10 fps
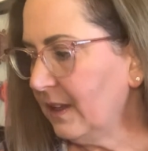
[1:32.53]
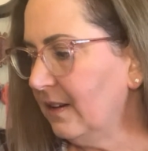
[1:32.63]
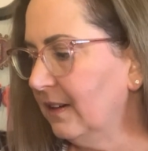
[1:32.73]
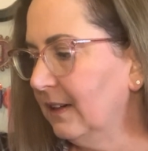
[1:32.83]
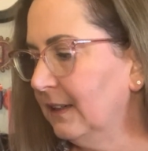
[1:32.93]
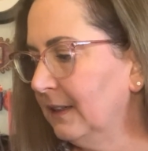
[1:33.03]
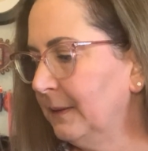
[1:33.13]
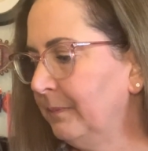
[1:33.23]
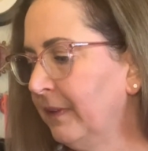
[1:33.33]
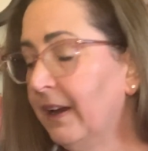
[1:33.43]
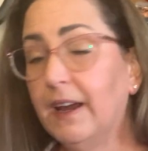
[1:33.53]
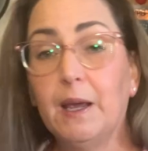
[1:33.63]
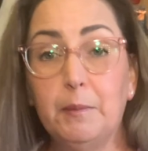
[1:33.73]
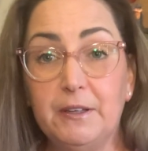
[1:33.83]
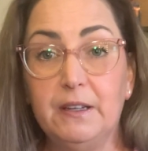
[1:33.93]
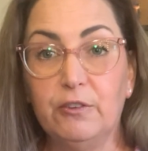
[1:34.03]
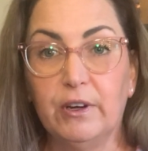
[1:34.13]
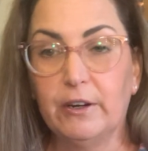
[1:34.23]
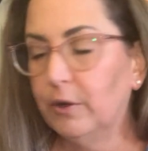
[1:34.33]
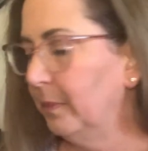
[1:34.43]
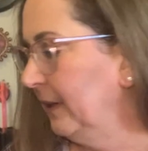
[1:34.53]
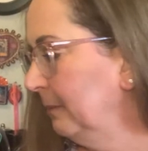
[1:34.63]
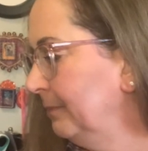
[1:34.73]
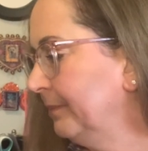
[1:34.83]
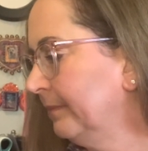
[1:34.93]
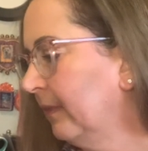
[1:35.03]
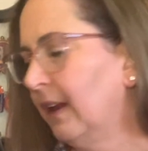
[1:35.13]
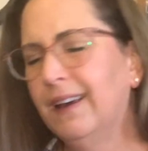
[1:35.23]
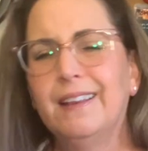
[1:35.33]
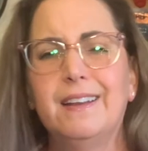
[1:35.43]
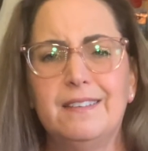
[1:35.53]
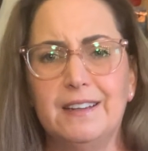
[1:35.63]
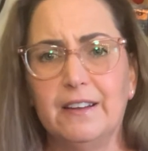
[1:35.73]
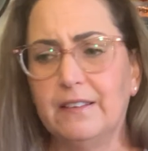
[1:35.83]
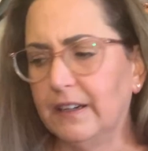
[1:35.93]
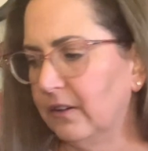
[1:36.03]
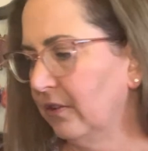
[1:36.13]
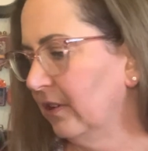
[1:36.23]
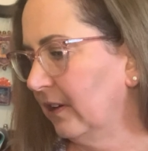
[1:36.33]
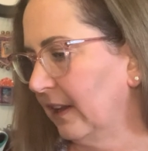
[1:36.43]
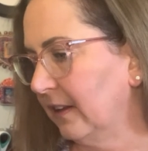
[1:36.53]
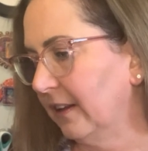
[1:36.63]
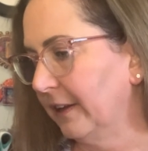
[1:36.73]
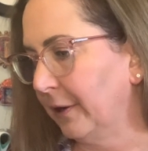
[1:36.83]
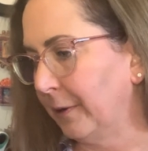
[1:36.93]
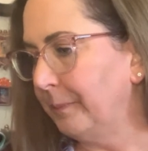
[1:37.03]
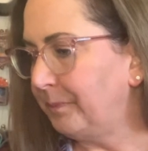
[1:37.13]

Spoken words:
I am a tea drinker, but that's downstairs. I'll get that later.